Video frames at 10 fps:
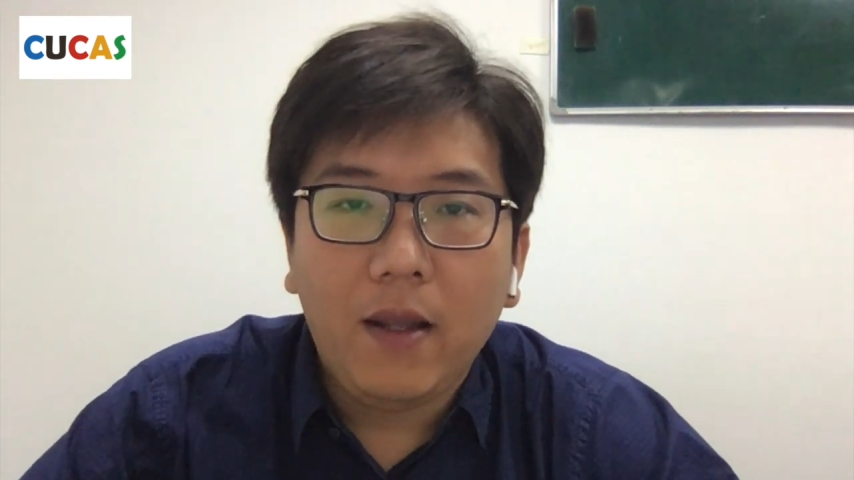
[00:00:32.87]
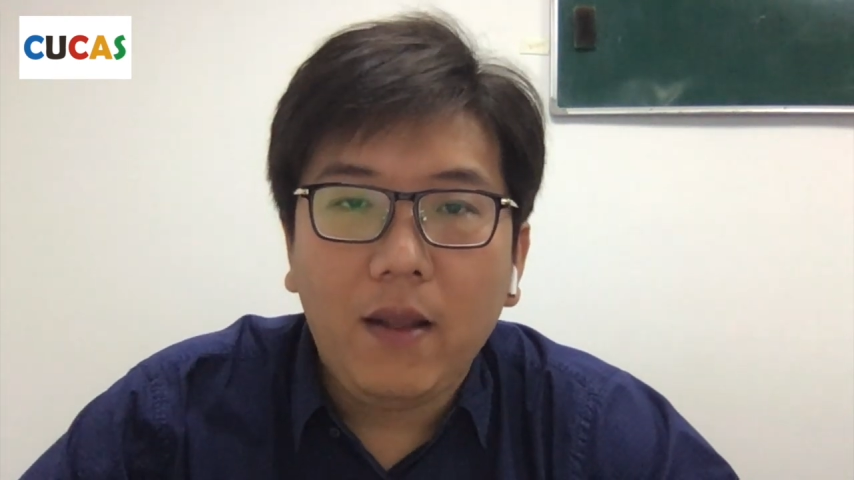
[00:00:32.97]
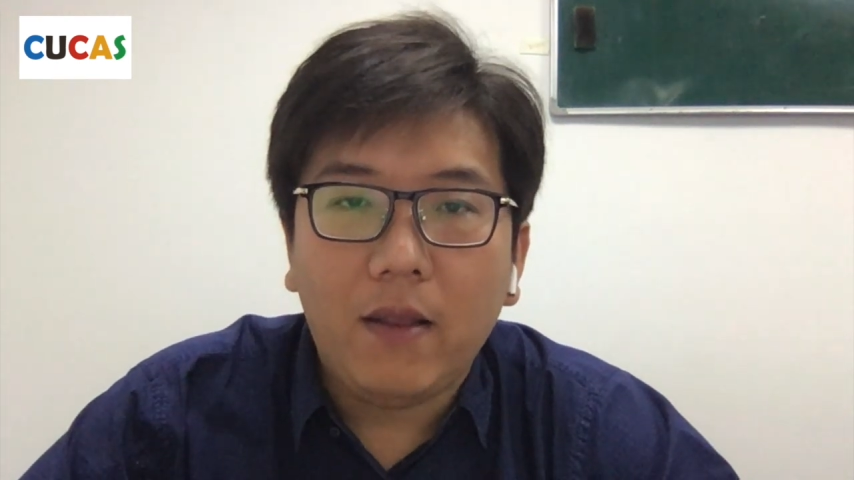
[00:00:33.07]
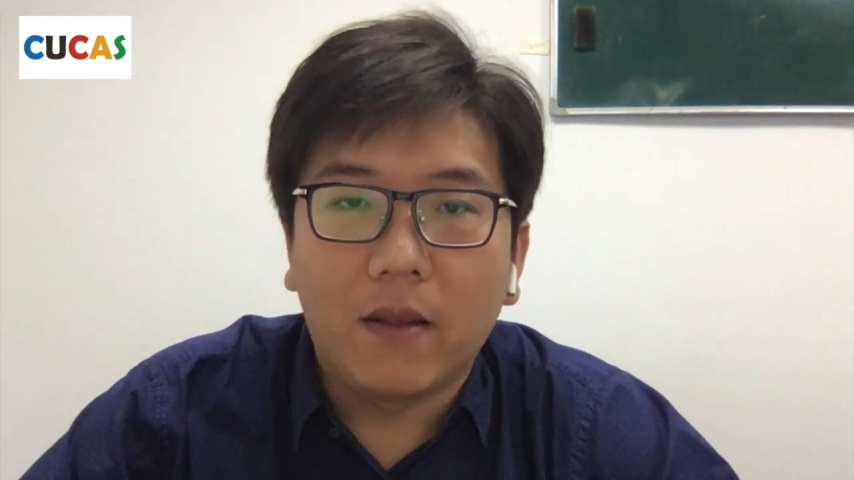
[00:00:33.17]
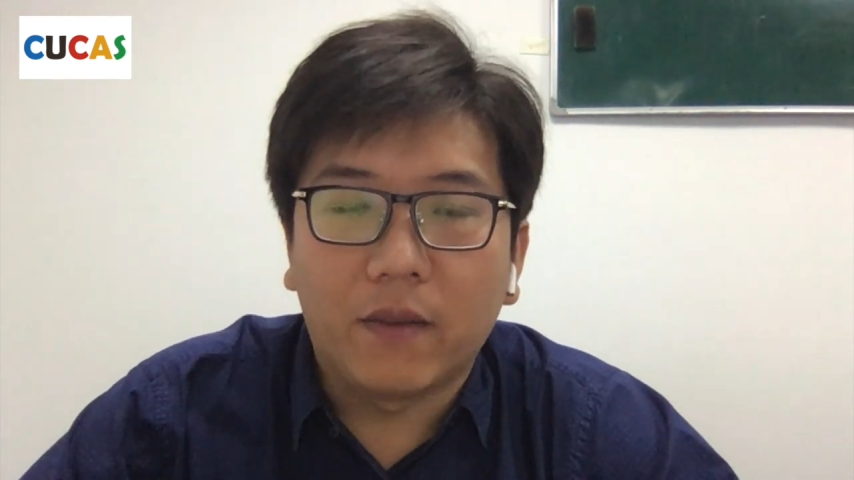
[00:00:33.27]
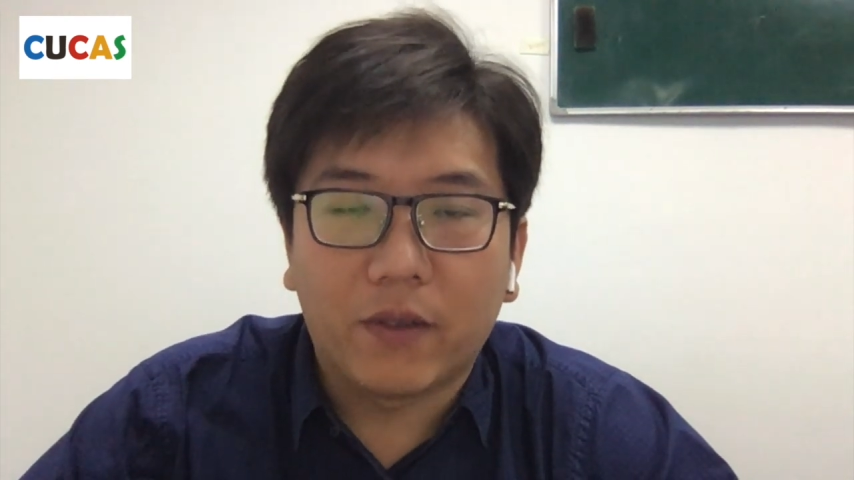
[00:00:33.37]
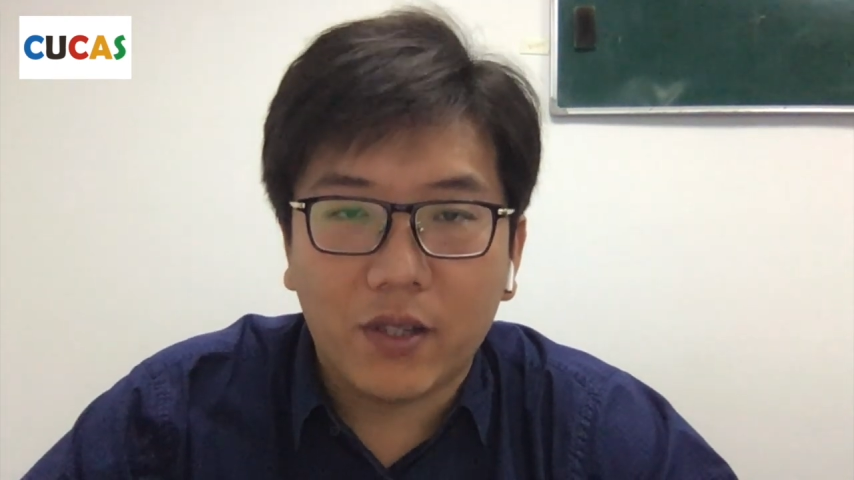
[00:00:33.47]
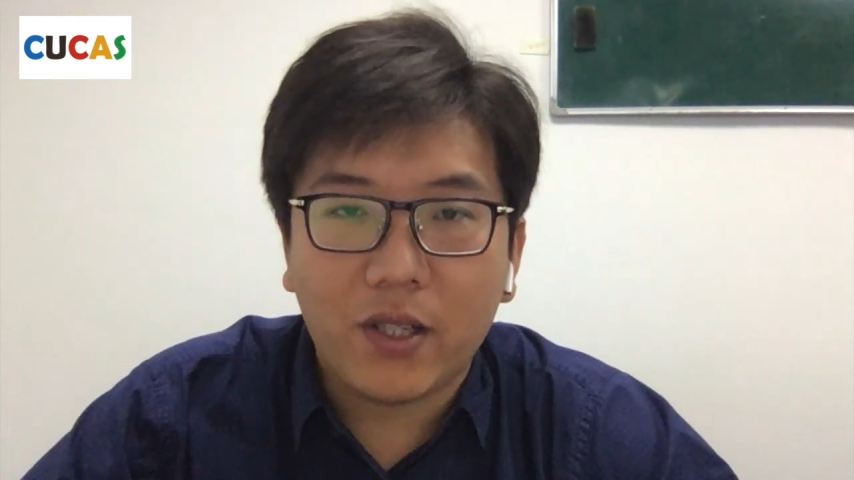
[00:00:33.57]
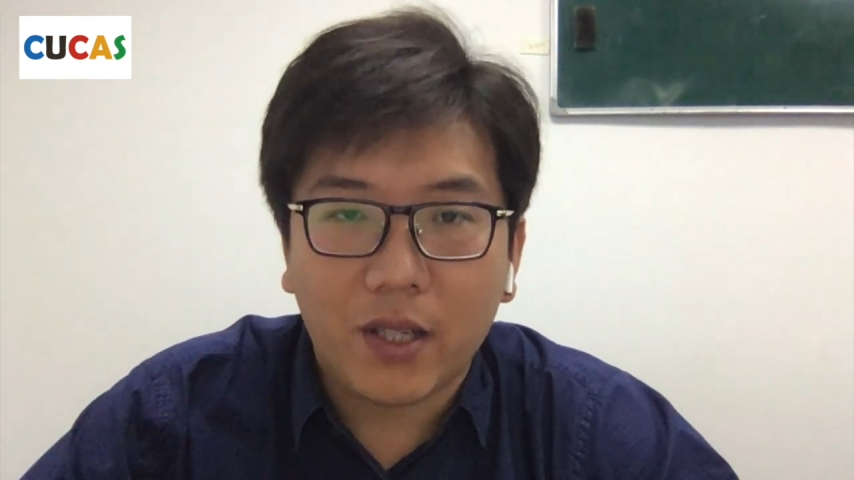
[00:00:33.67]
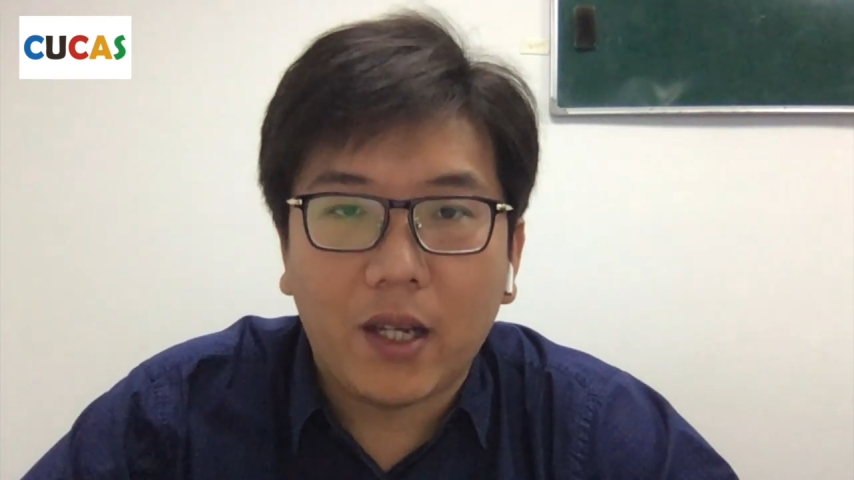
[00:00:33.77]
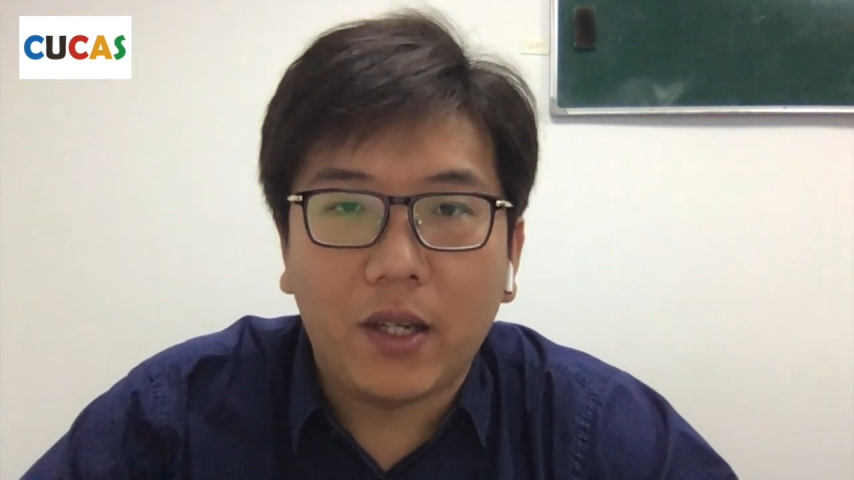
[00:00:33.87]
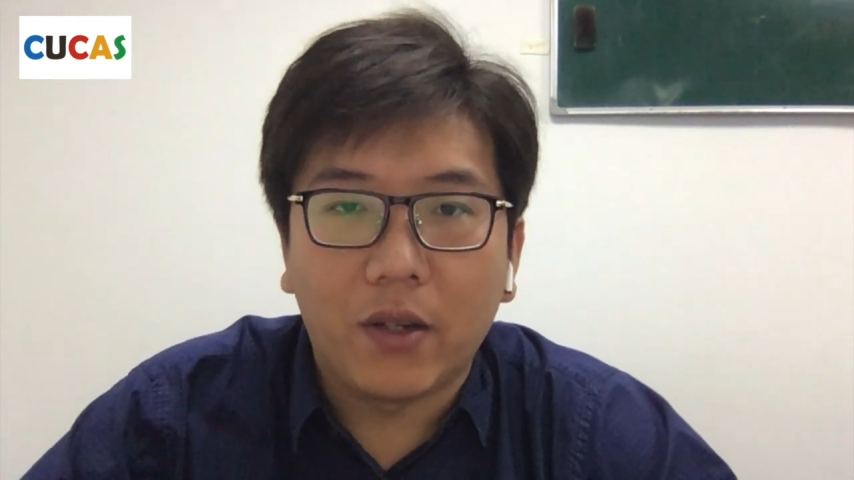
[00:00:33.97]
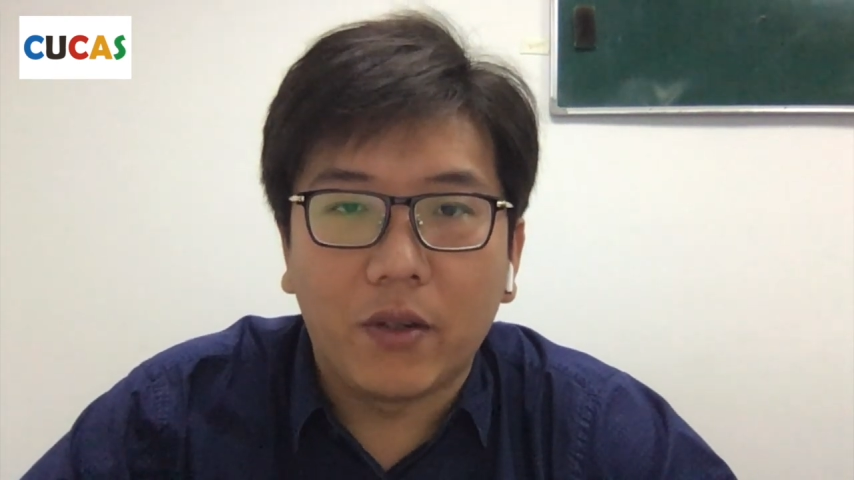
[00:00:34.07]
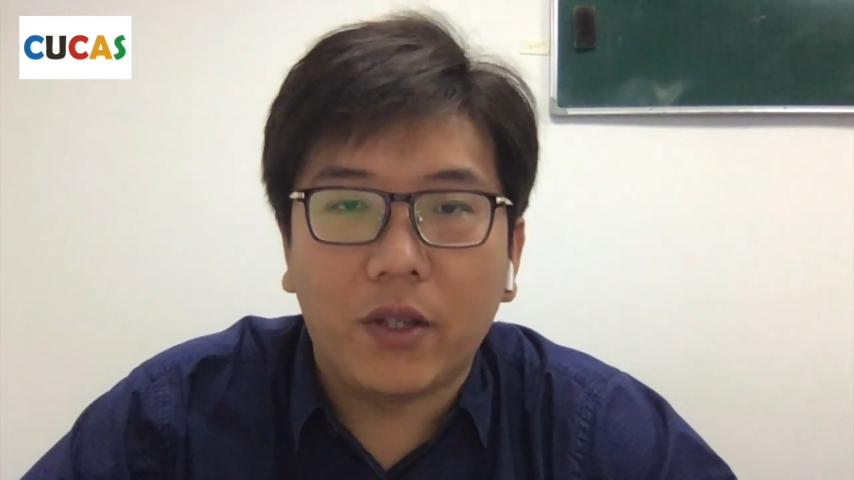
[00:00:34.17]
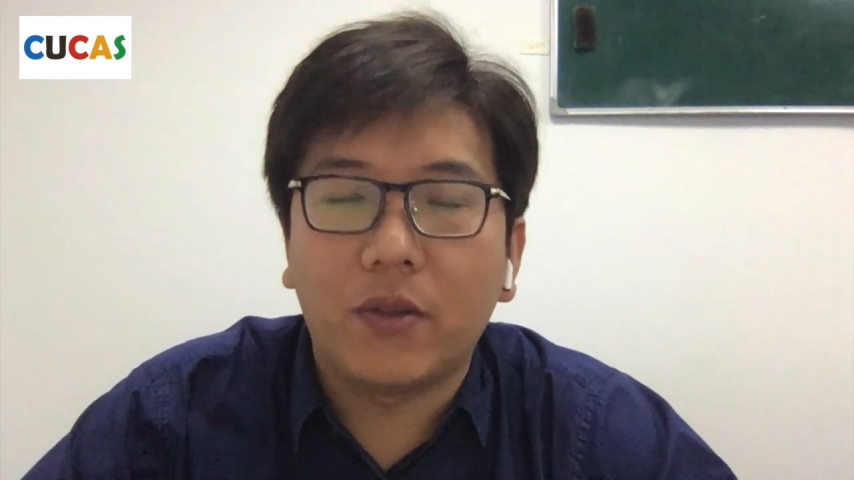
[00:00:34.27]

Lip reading: The first thing you need